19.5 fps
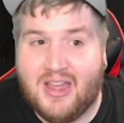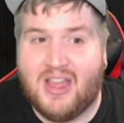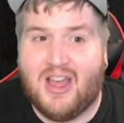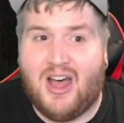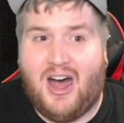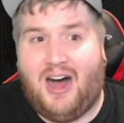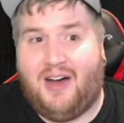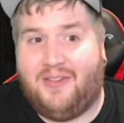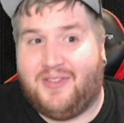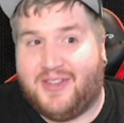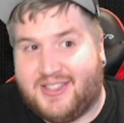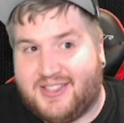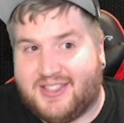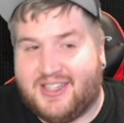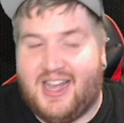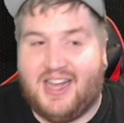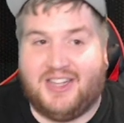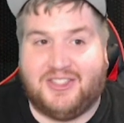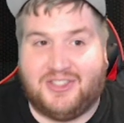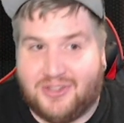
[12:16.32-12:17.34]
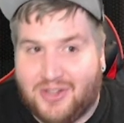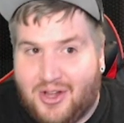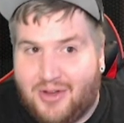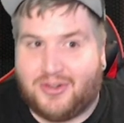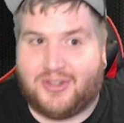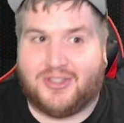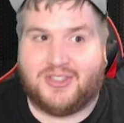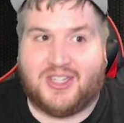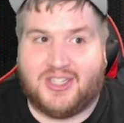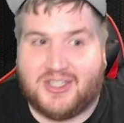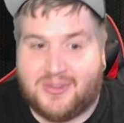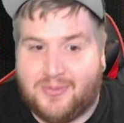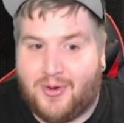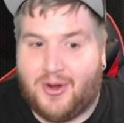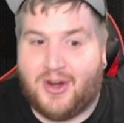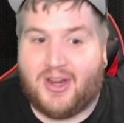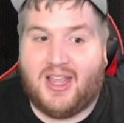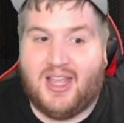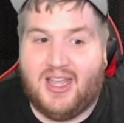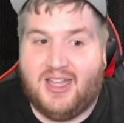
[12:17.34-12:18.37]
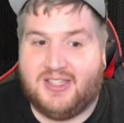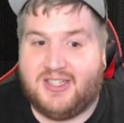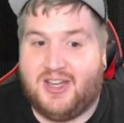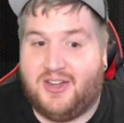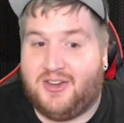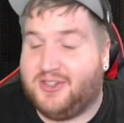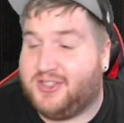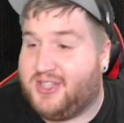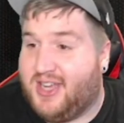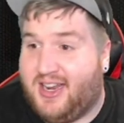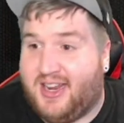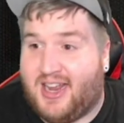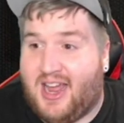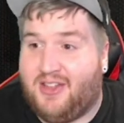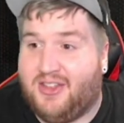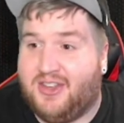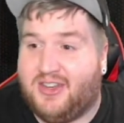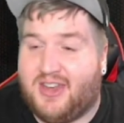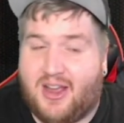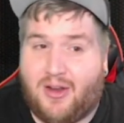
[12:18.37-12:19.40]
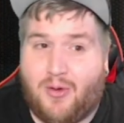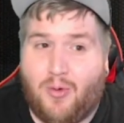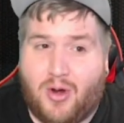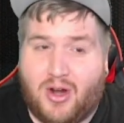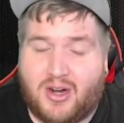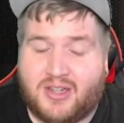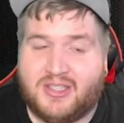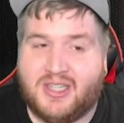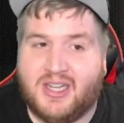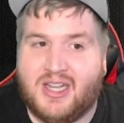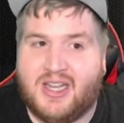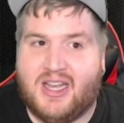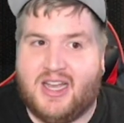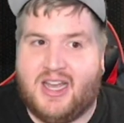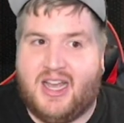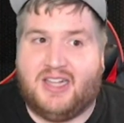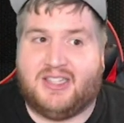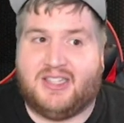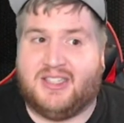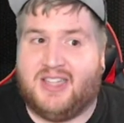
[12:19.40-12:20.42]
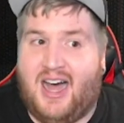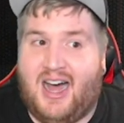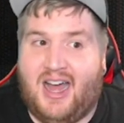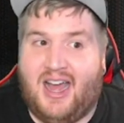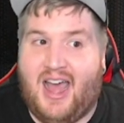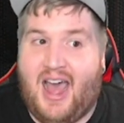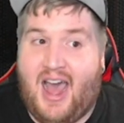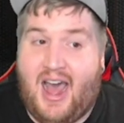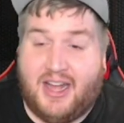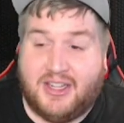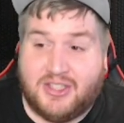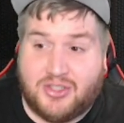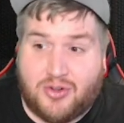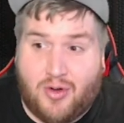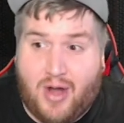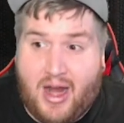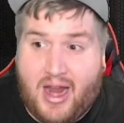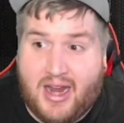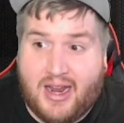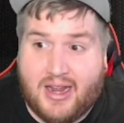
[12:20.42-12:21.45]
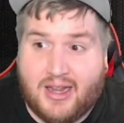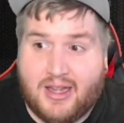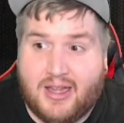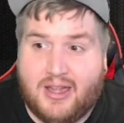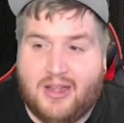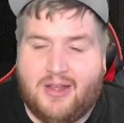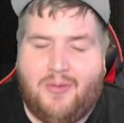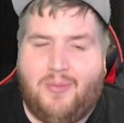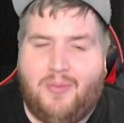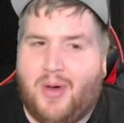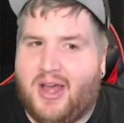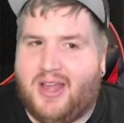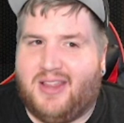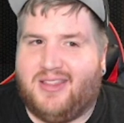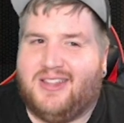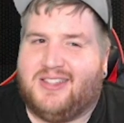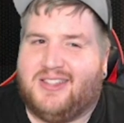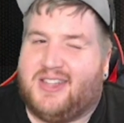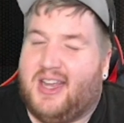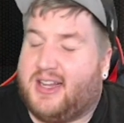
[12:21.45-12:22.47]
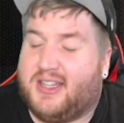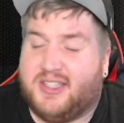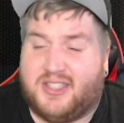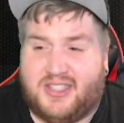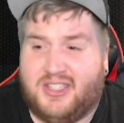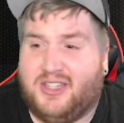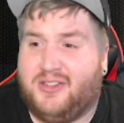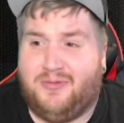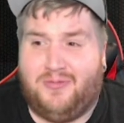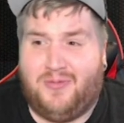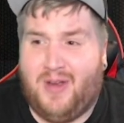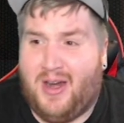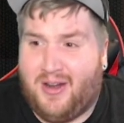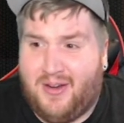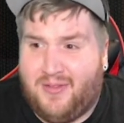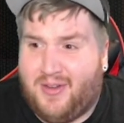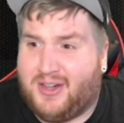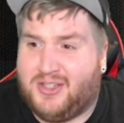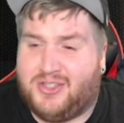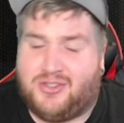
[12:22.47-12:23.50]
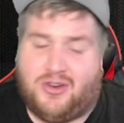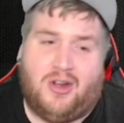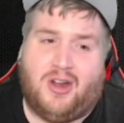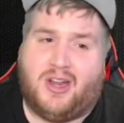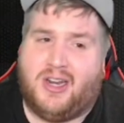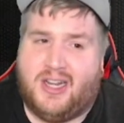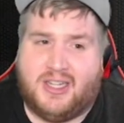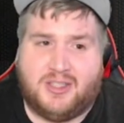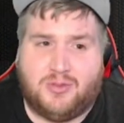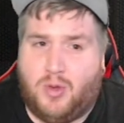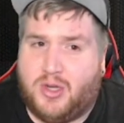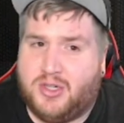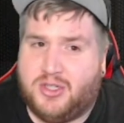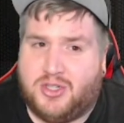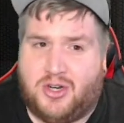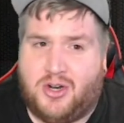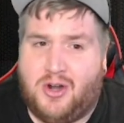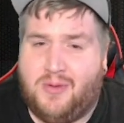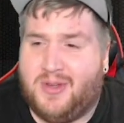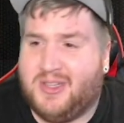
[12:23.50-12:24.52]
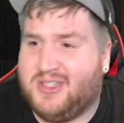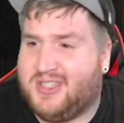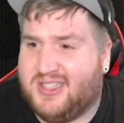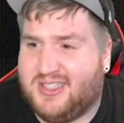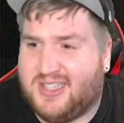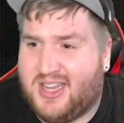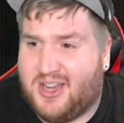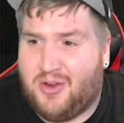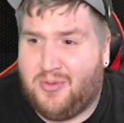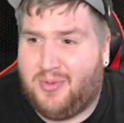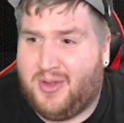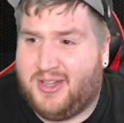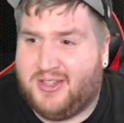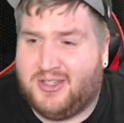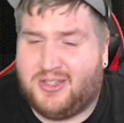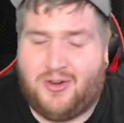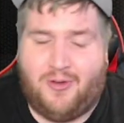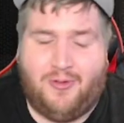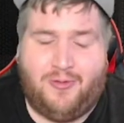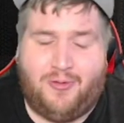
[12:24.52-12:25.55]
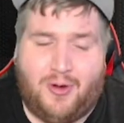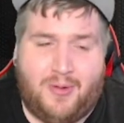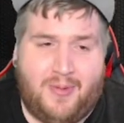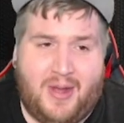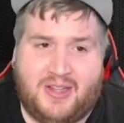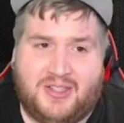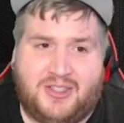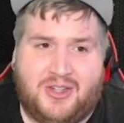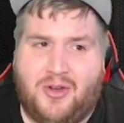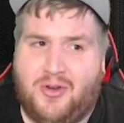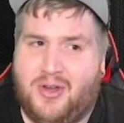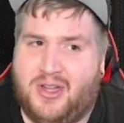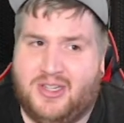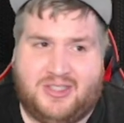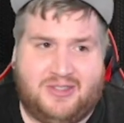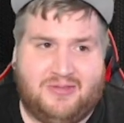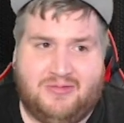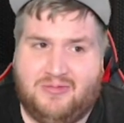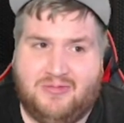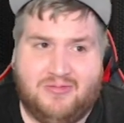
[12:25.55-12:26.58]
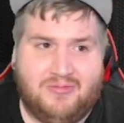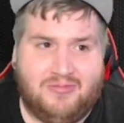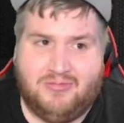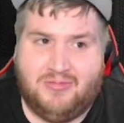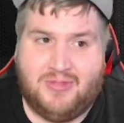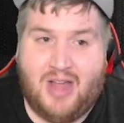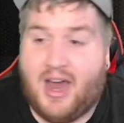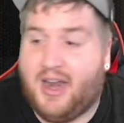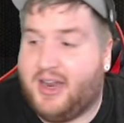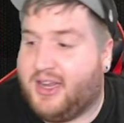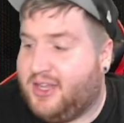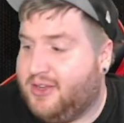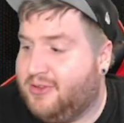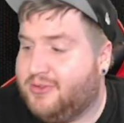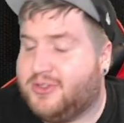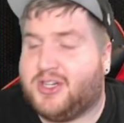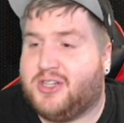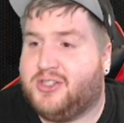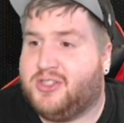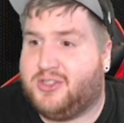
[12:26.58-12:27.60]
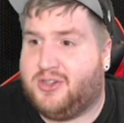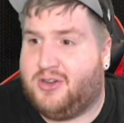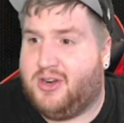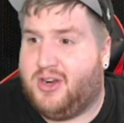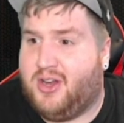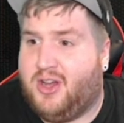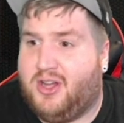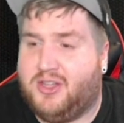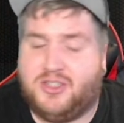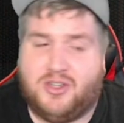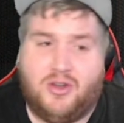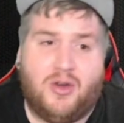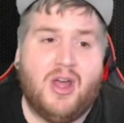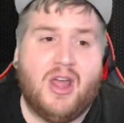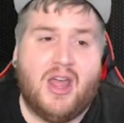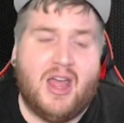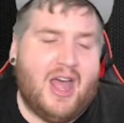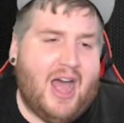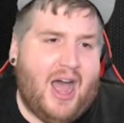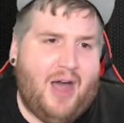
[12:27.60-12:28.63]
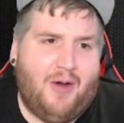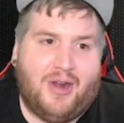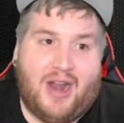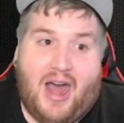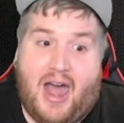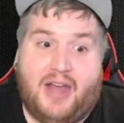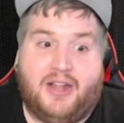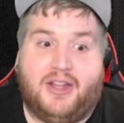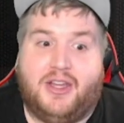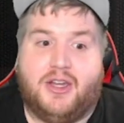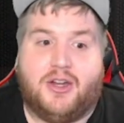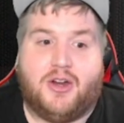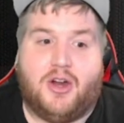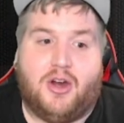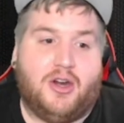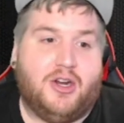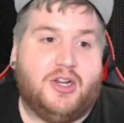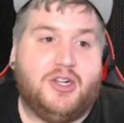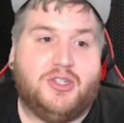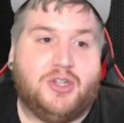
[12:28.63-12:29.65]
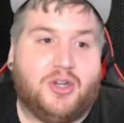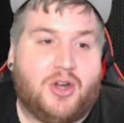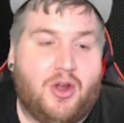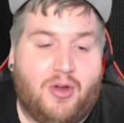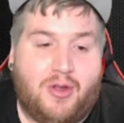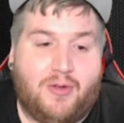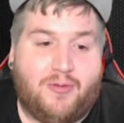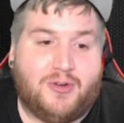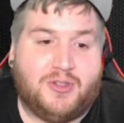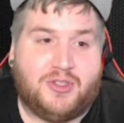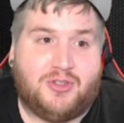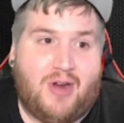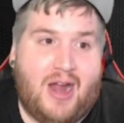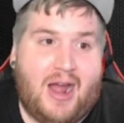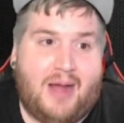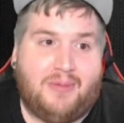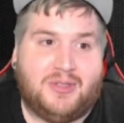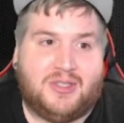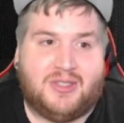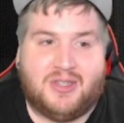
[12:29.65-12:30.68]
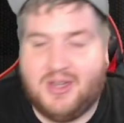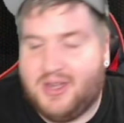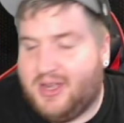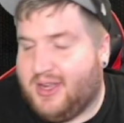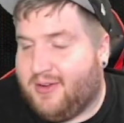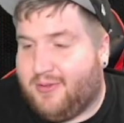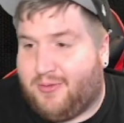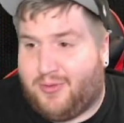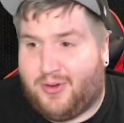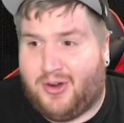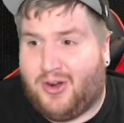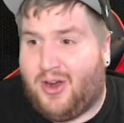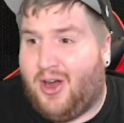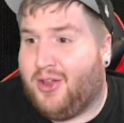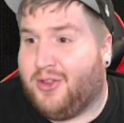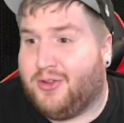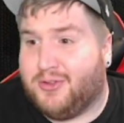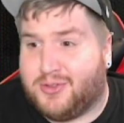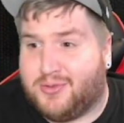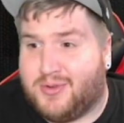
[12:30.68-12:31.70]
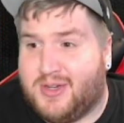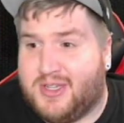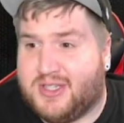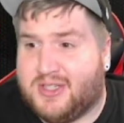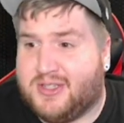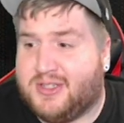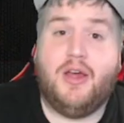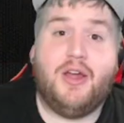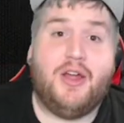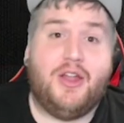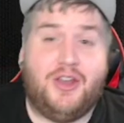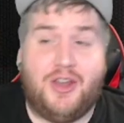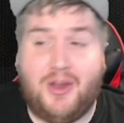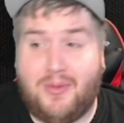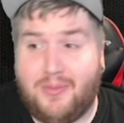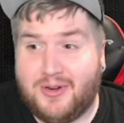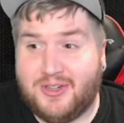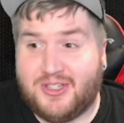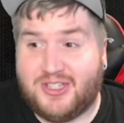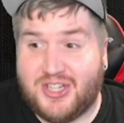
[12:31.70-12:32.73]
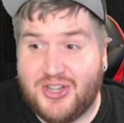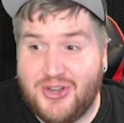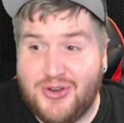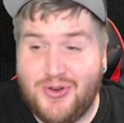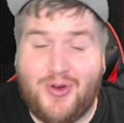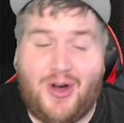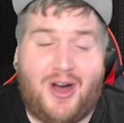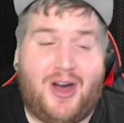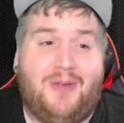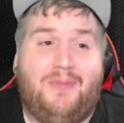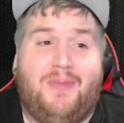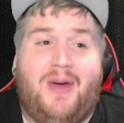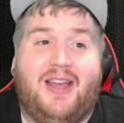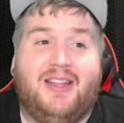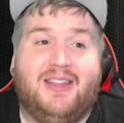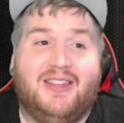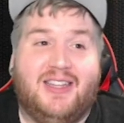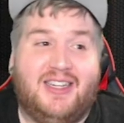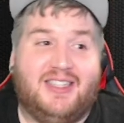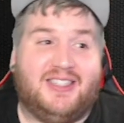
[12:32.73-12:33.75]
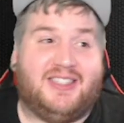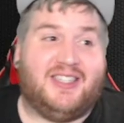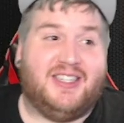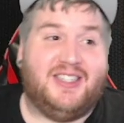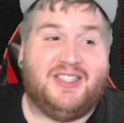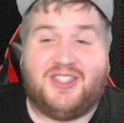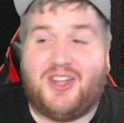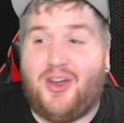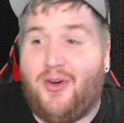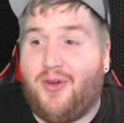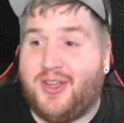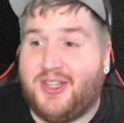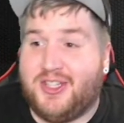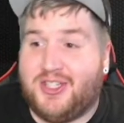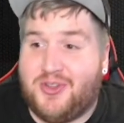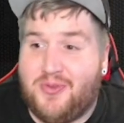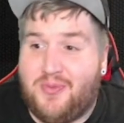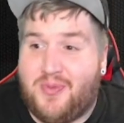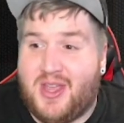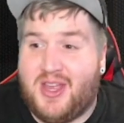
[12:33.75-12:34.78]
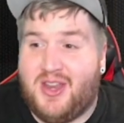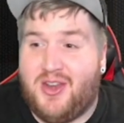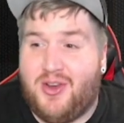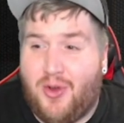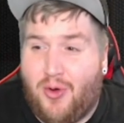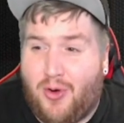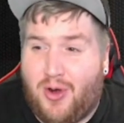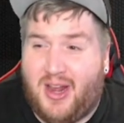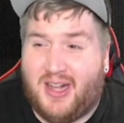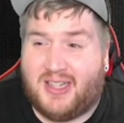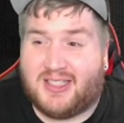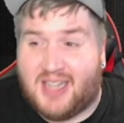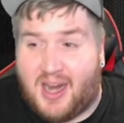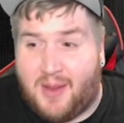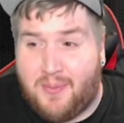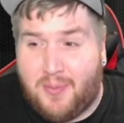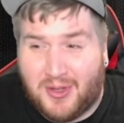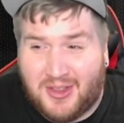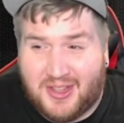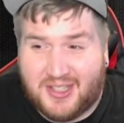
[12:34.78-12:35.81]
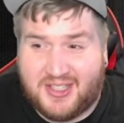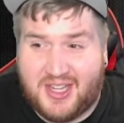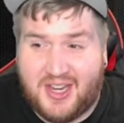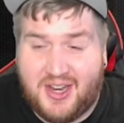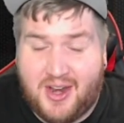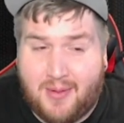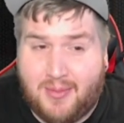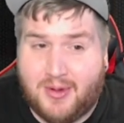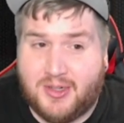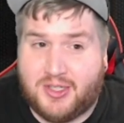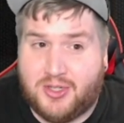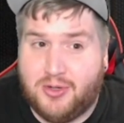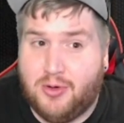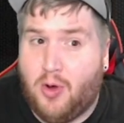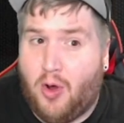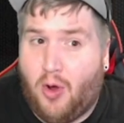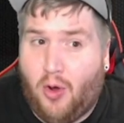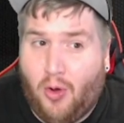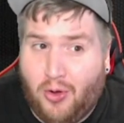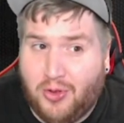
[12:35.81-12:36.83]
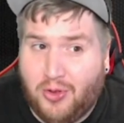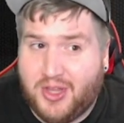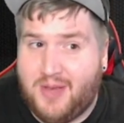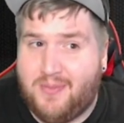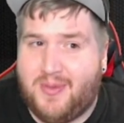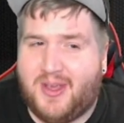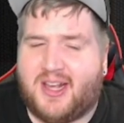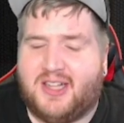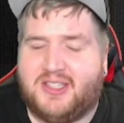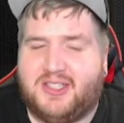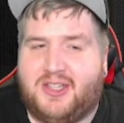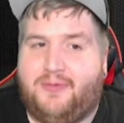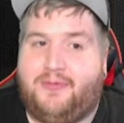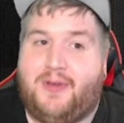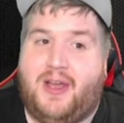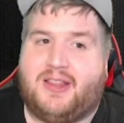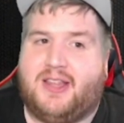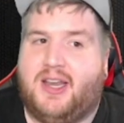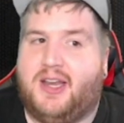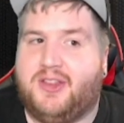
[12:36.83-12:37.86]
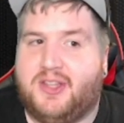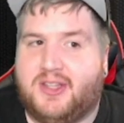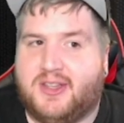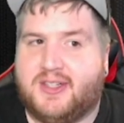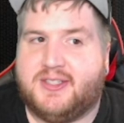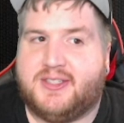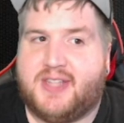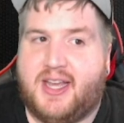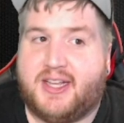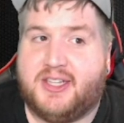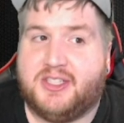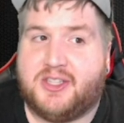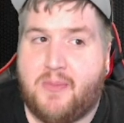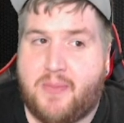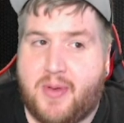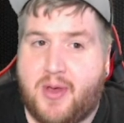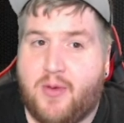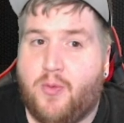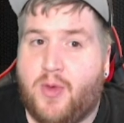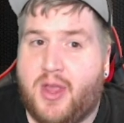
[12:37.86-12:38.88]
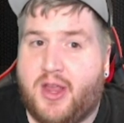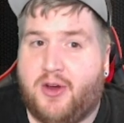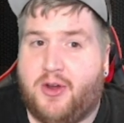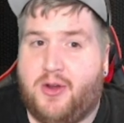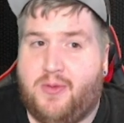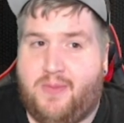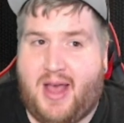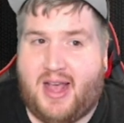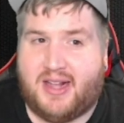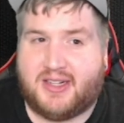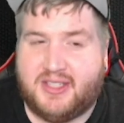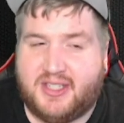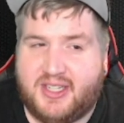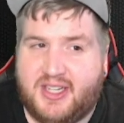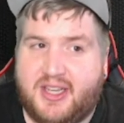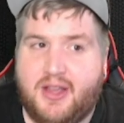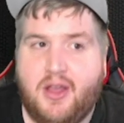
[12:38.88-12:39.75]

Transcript: Obviously, as your locals gets more keen to understanding how the deck works, it's not as great, but this deck is still very, very strong and has won tournaments in Tengu Plant format, so it's not a huge concern at all. So I would highly encourage going for Scraps for all those reasons. Number 2 on my list is going to be Nordics, and I put this at number 2 only because of the fact that I think this deck is a bit weaker to Maxi.